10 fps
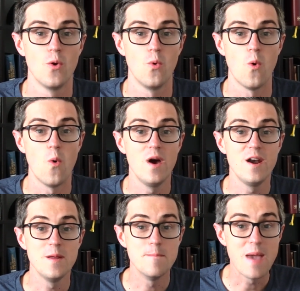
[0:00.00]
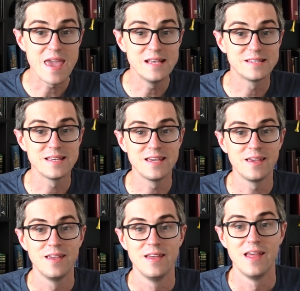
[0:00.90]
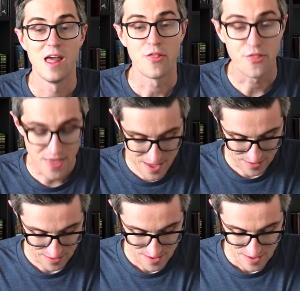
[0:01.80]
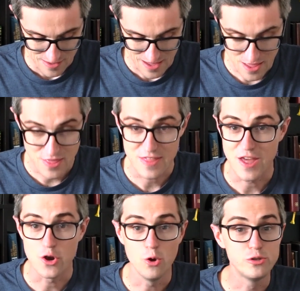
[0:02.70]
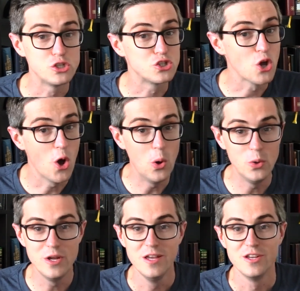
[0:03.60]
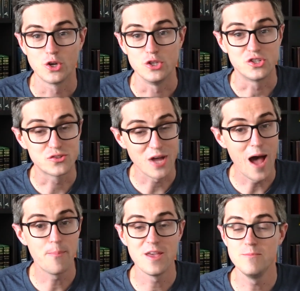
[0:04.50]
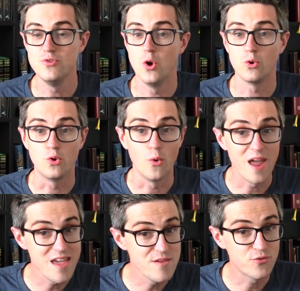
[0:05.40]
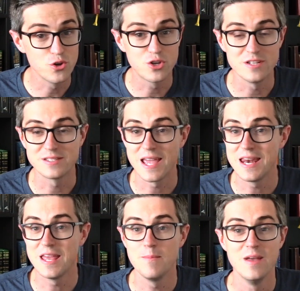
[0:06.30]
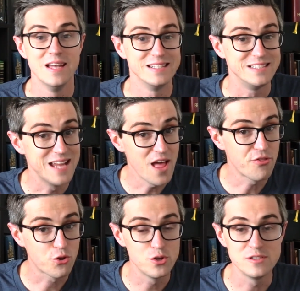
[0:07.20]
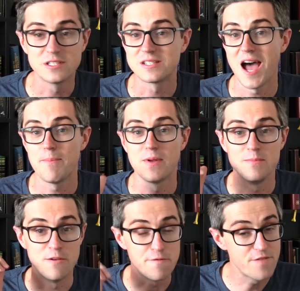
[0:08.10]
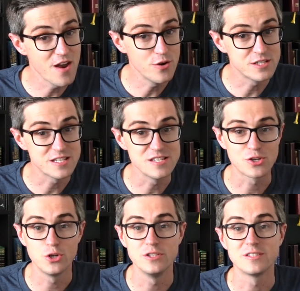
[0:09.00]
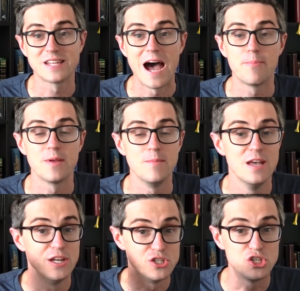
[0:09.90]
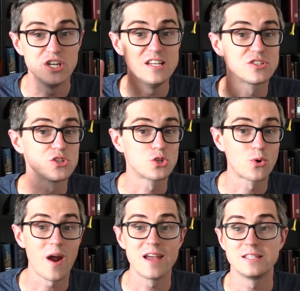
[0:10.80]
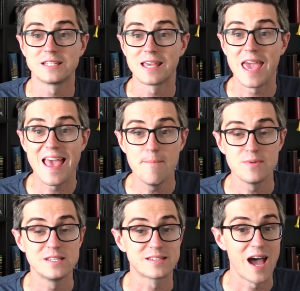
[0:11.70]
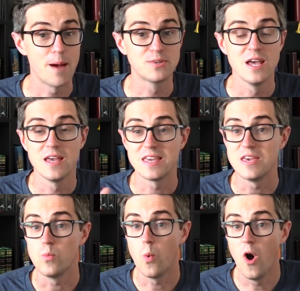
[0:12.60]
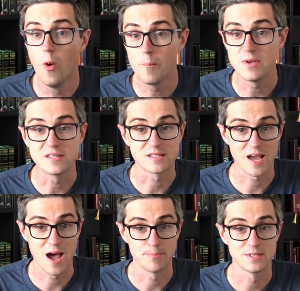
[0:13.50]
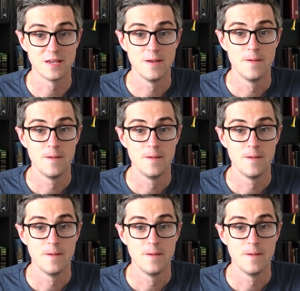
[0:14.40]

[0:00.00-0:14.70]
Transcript: What an amazing thing that no stone could stop him. No grave could contain him. Death couldn't stop him. The Pharisees couldn't stop him. Jesus Christ can't be stopped. He won't be stopped.